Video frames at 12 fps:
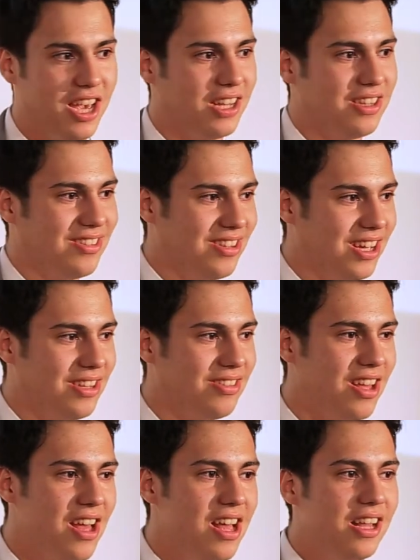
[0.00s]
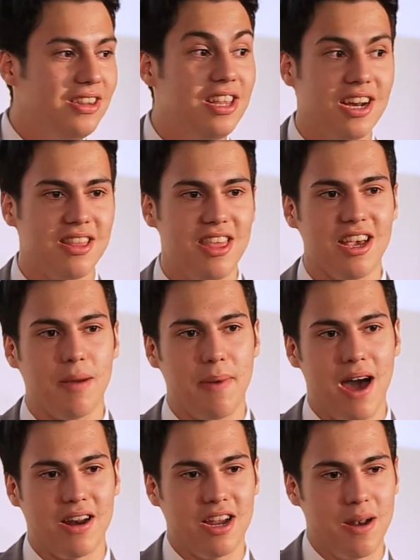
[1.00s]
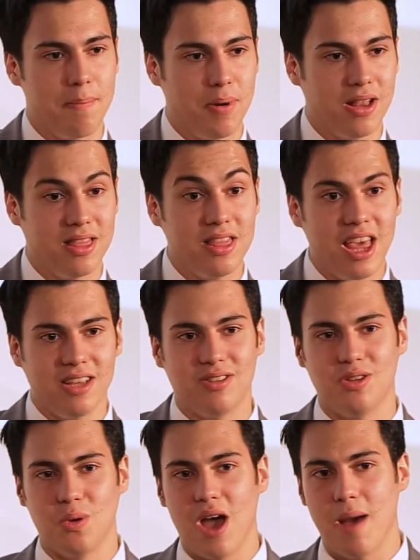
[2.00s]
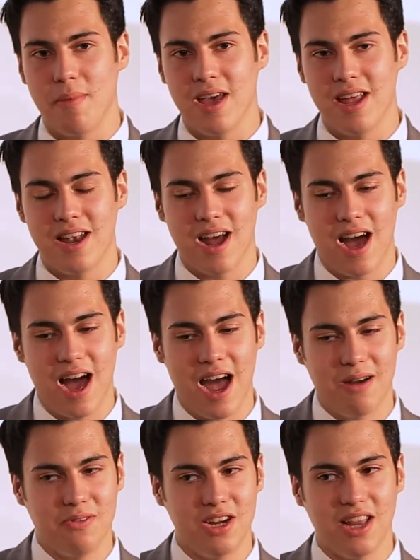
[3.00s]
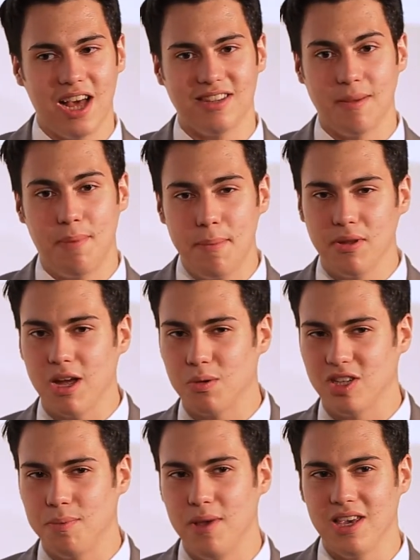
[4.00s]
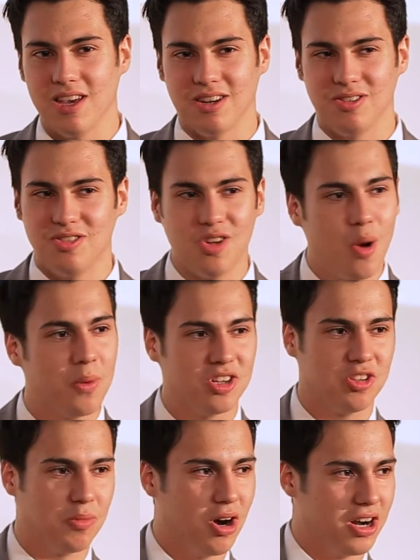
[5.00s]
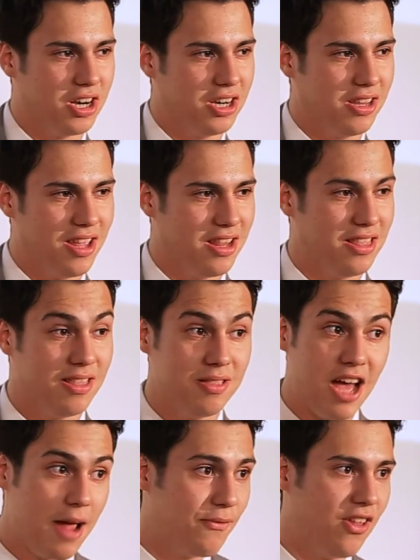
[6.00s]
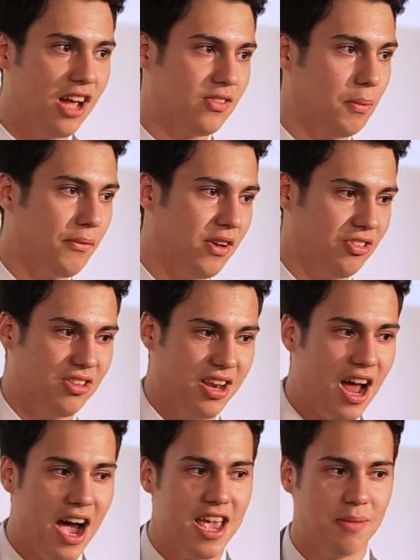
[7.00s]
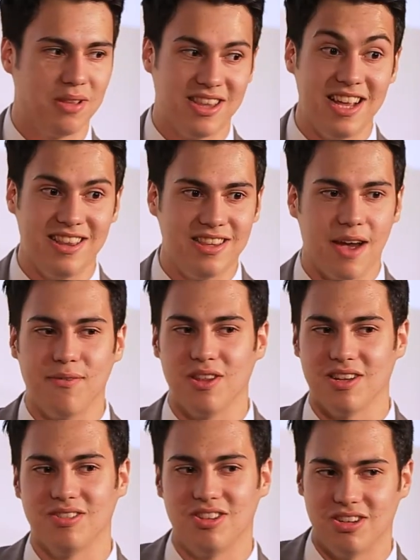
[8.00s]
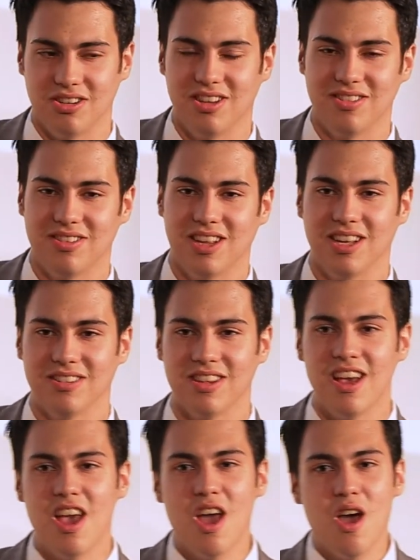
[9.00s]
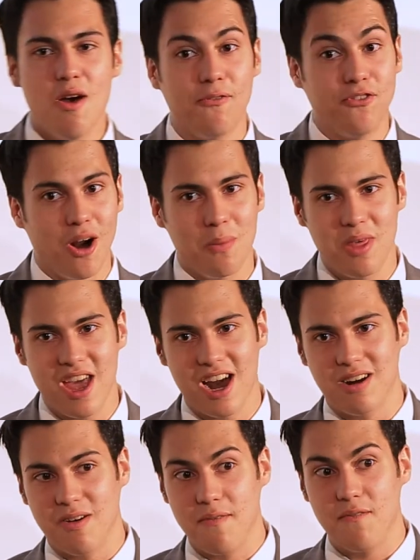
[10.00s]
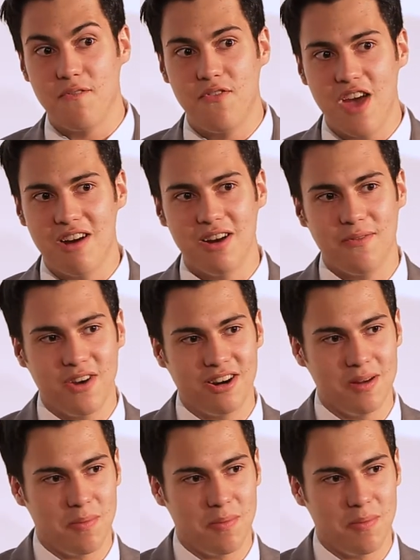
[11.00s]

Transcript: can't exist. Didn't think about it, but thanks to Emmett, I realized the people that were speaking are so much smarter than that philosophy professor than I am that they definitely consider these things. From there, very, very